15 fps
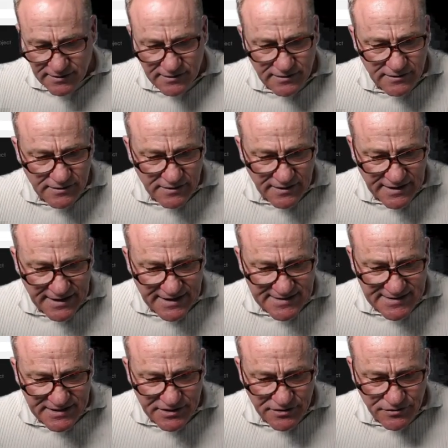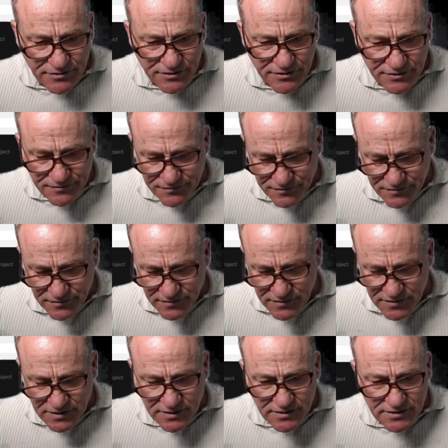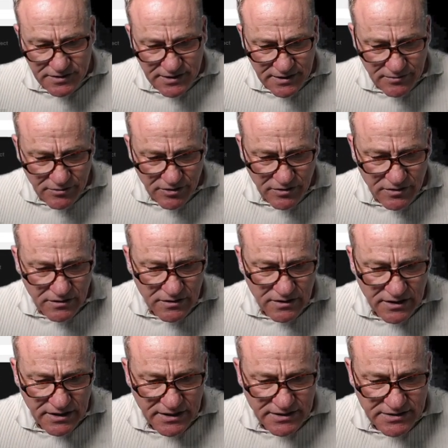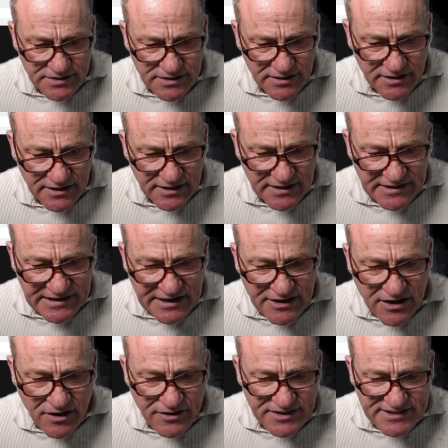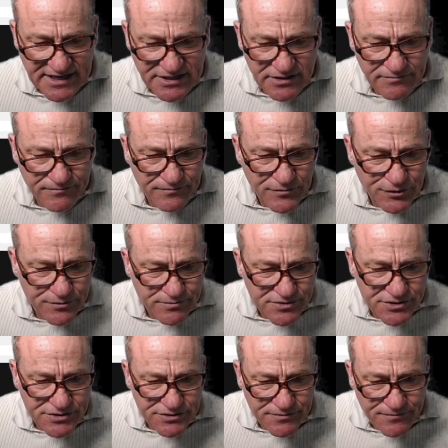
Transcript: class equal table light. Now notice oops.